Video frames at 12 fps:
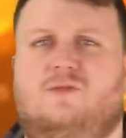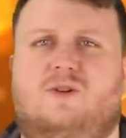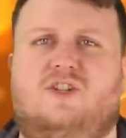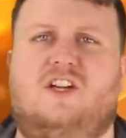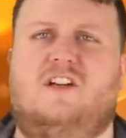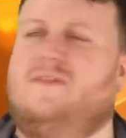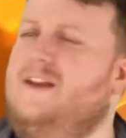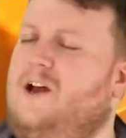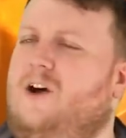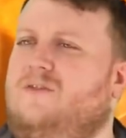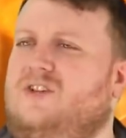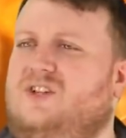to achieve that
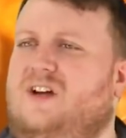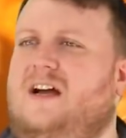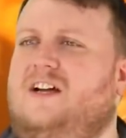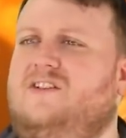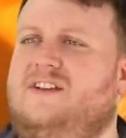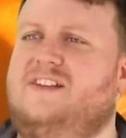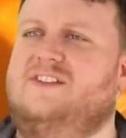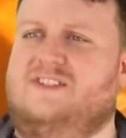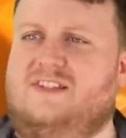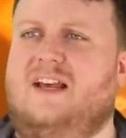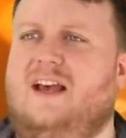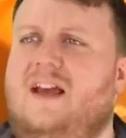elvish style
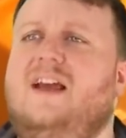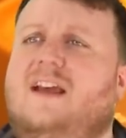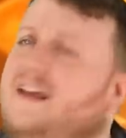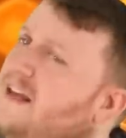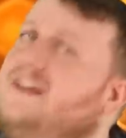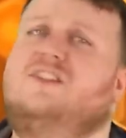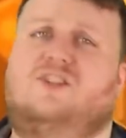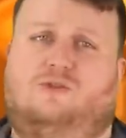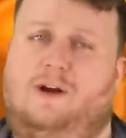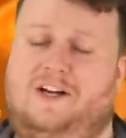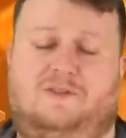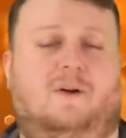is a
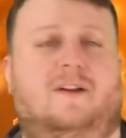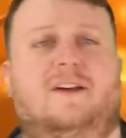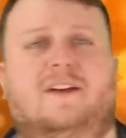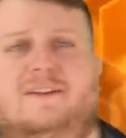strange one.